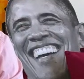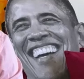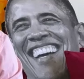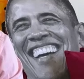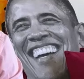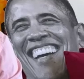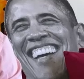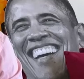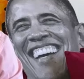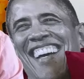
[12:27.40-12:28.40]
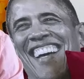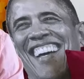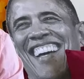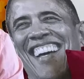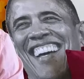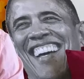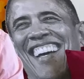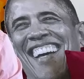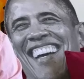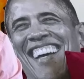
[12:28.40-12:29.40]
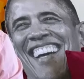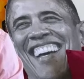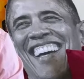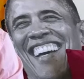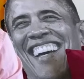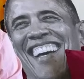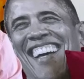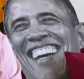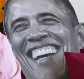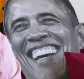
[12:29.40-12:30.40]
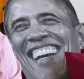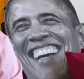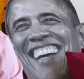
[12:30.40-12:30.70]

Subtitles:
The person shown says nothing.